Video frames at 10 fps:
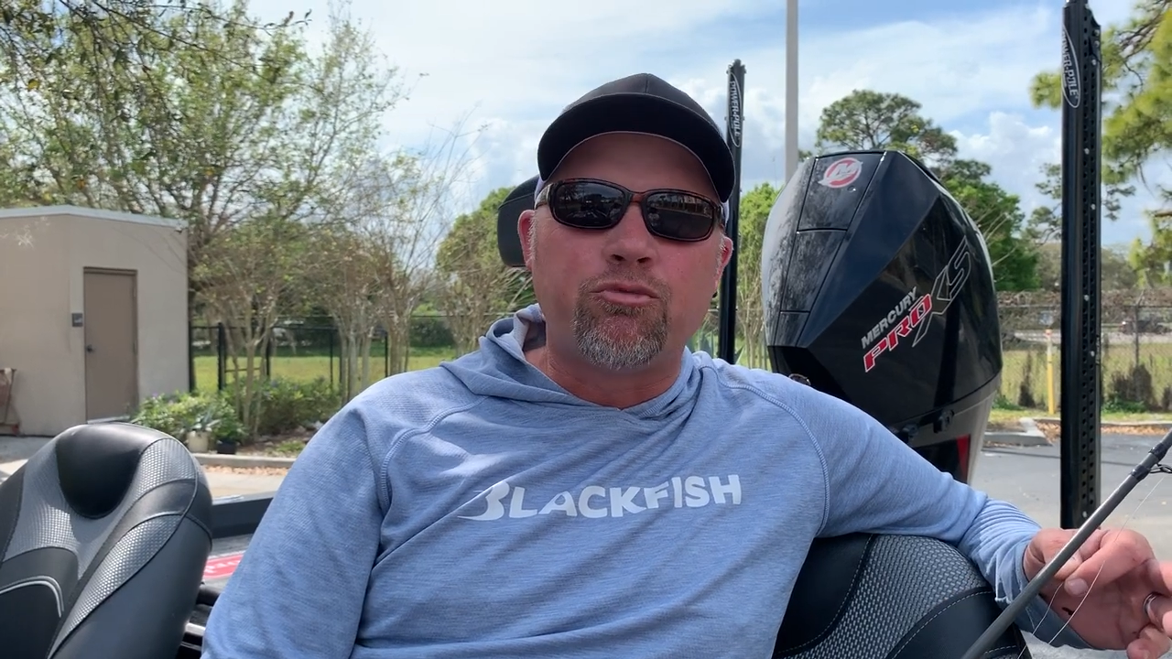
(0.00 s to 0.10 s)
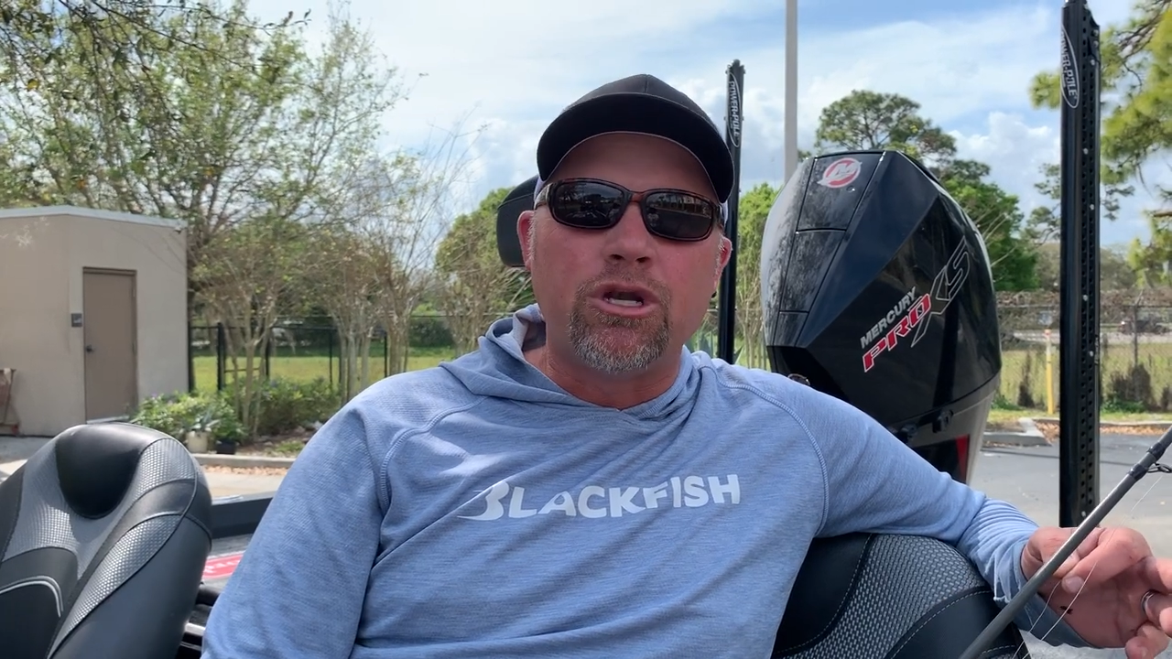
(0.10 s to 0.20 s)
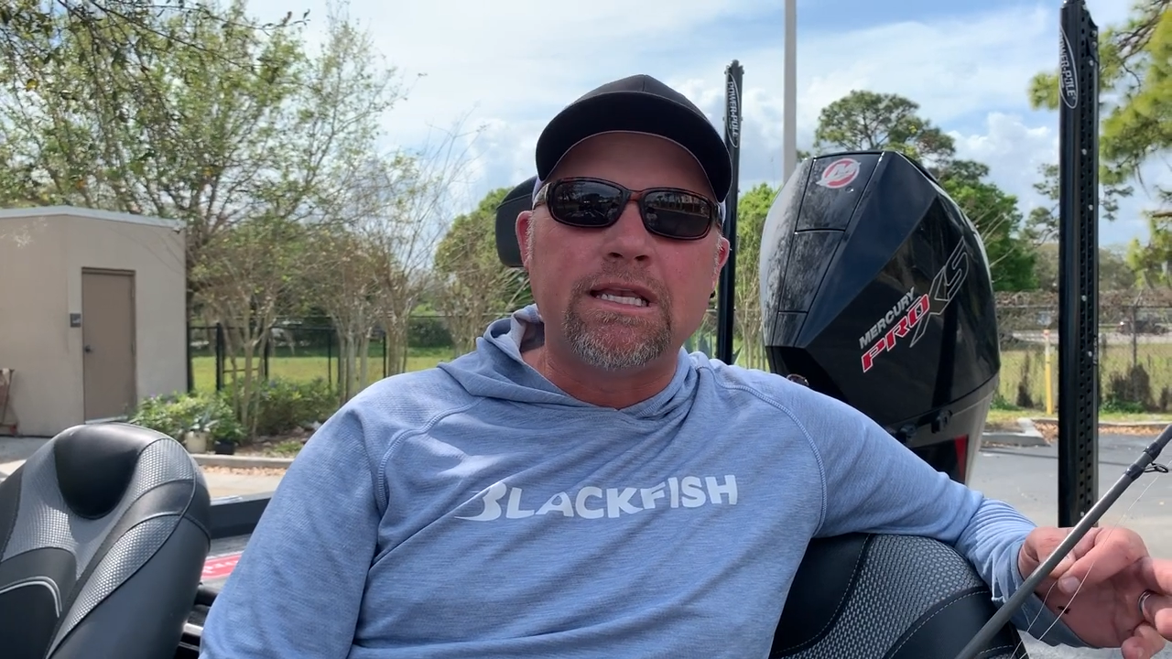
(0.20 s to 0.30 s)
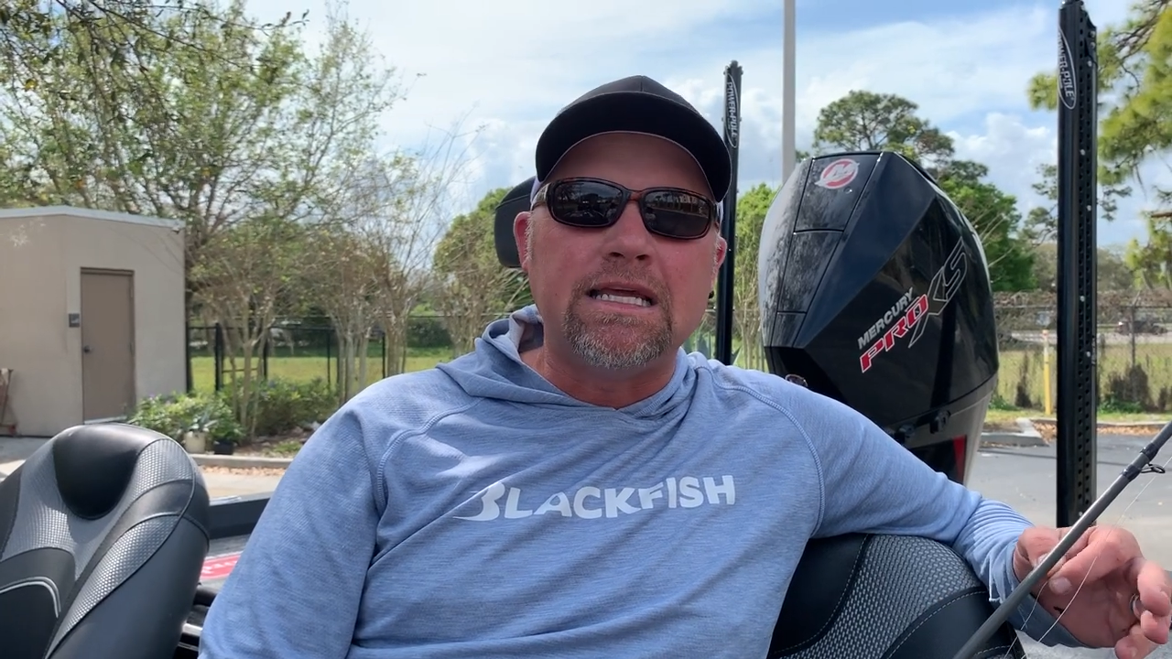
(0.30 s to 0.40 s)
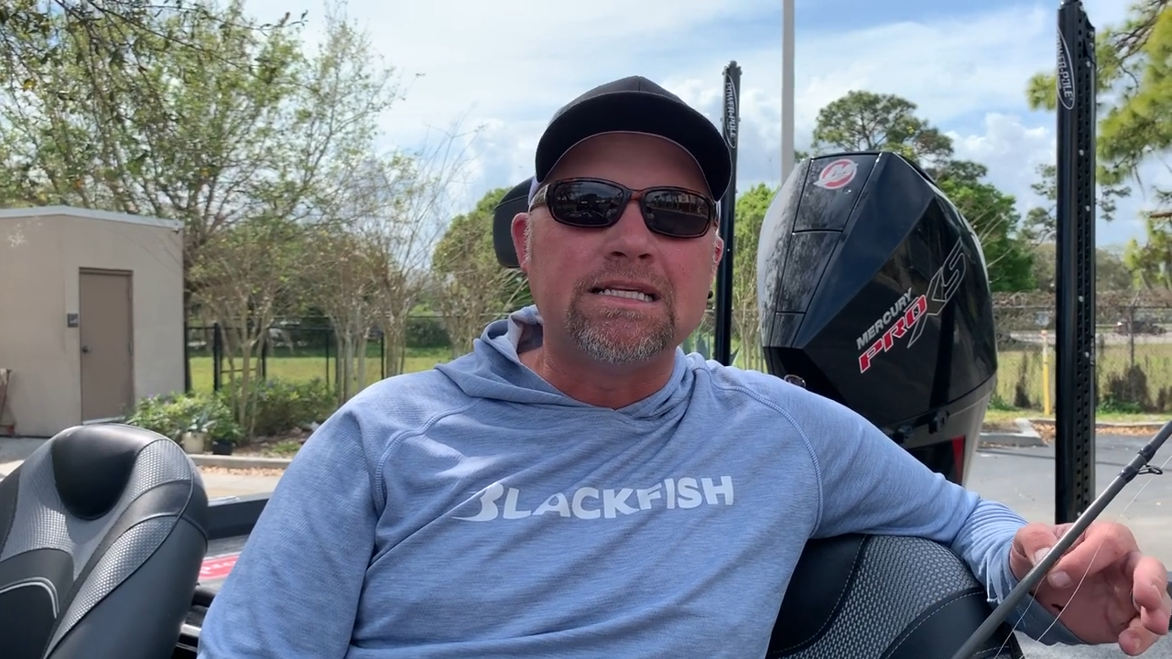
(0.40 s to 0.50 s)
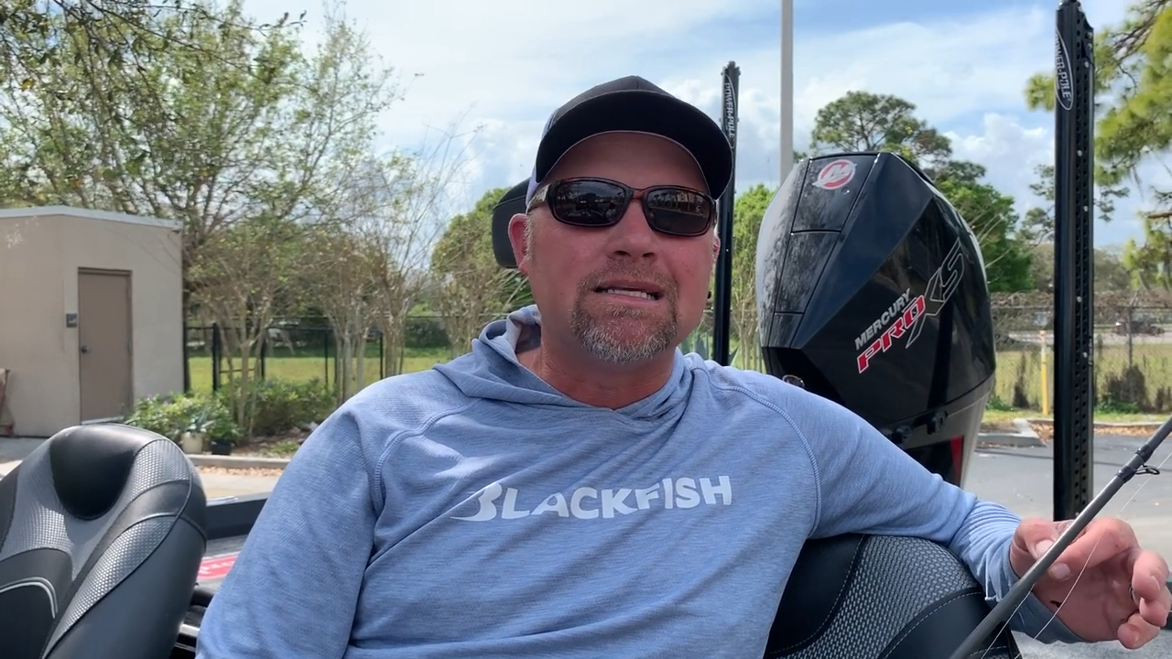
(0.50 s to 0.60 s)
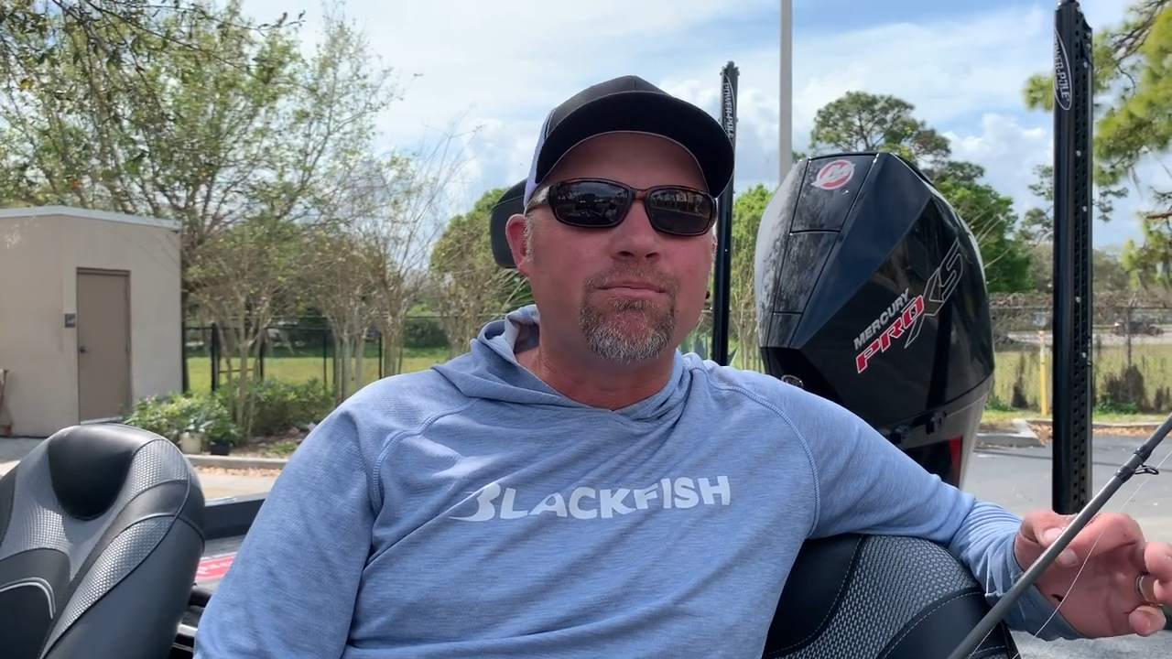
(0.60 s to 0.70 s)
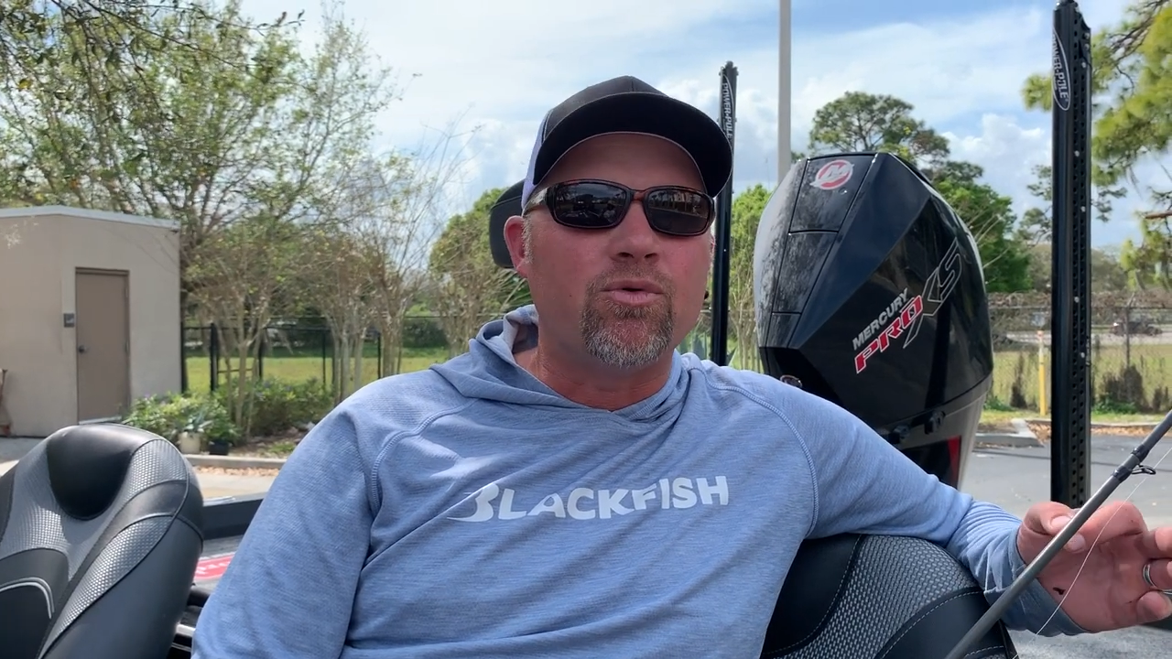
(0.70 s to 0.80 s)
pretty decent,